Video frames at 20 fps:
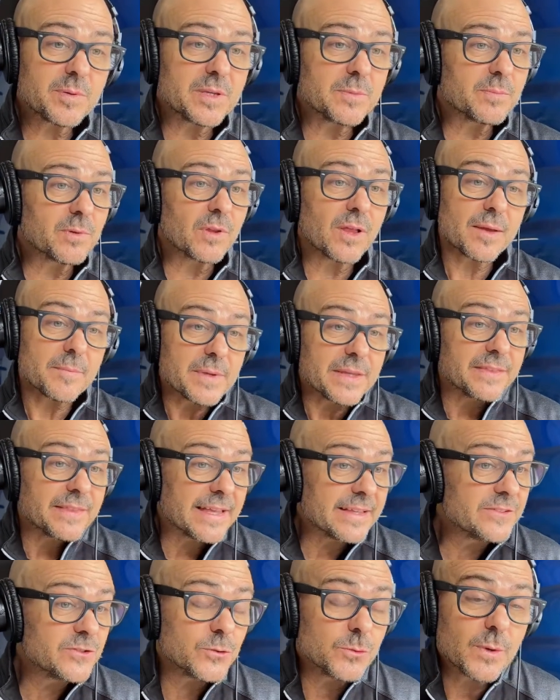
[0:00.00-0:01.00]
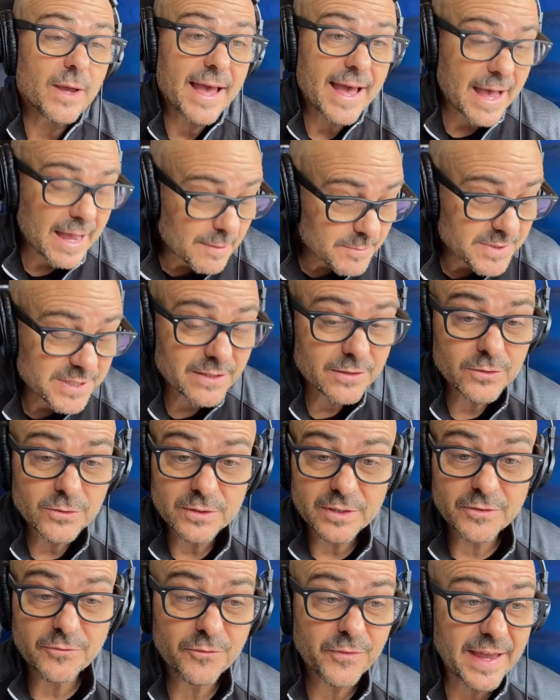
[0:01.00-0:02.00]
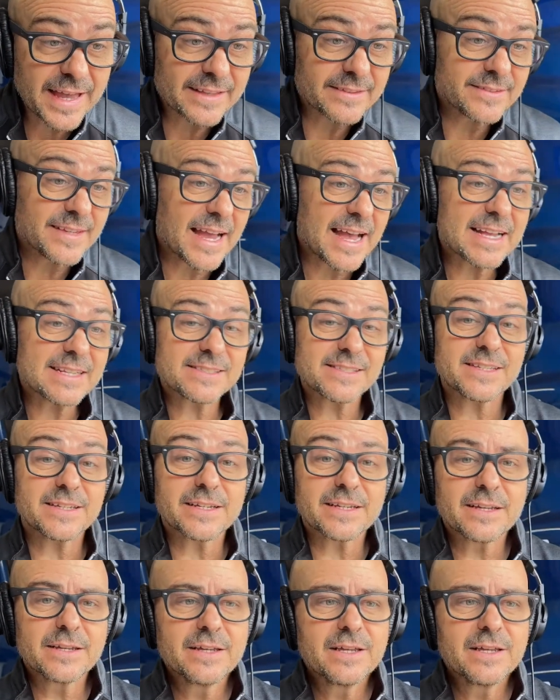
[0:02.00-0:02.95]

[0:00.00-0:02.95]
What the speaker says: people, I mean, they do absolutely fantastic.